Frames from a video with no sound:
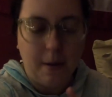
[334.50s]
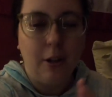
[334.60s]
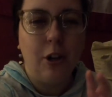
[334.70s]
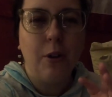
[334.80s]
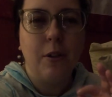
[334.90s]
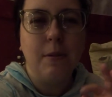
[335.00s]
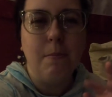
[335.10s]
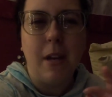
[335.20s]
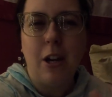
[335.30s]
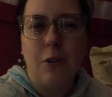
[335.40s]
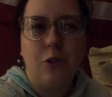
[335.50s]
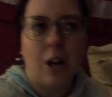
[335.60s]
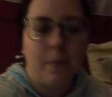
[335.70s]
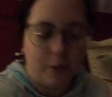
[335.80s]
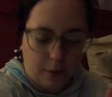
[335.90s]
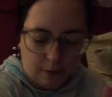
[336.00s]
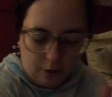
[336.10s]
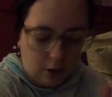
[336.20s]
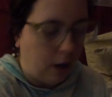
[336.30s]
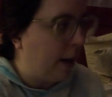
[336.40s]
you know those Mio drops or whatever
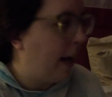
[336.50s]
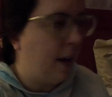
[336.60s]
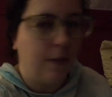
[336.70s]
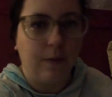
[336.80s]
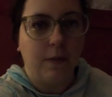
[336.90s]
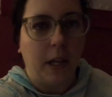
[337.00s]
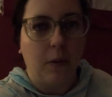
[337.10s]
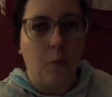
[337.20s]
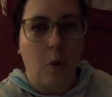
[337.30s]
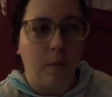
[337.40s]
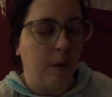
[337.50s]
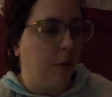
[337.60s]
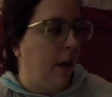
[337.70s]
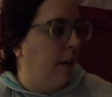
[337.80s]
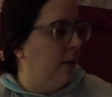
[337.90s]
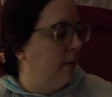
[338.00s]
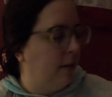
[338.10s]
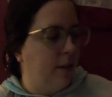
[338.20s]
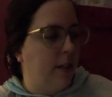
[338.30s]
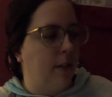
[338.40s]
they're called? I have like Walmart brand
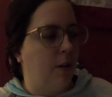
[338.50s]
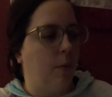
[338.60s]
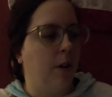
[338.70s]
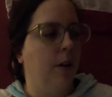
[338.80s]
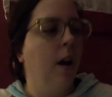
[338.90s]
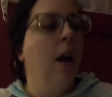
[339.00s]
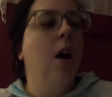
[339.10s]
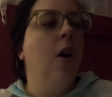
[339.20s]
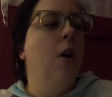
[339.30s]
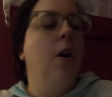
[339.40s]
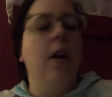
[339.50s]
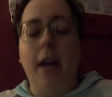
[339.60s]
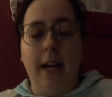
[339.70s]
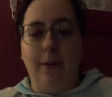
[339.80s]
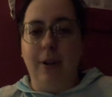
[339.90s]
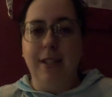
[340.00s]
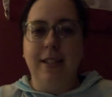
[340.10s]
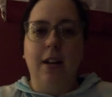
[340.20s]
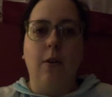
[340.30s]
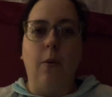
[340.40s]
that is add to the water.
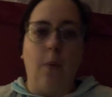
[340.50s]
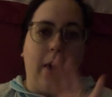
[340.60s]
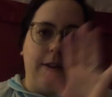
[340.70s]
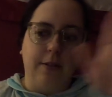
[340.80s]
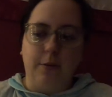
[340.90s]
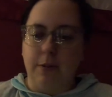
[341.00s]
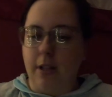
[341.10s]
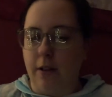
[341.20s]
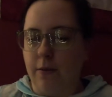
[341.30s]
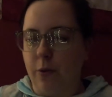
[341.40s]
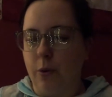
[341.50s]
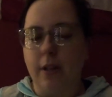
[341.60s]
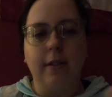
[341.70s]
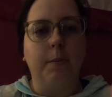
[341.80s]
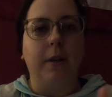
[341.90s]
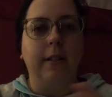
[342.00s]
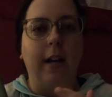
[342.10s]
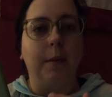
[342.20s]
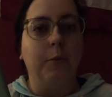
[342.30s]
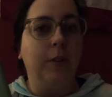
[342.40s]
Anyways, wow, this was unfocused, but
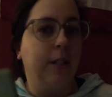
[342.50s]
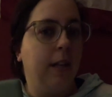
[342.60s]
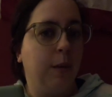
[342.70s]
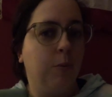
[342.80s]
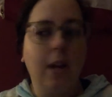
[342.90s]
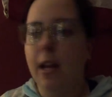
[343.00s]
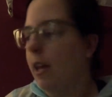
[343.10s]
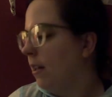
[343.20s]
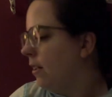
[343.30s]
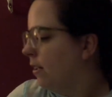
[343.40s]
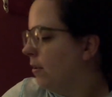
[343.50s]
I'm going to keep reading,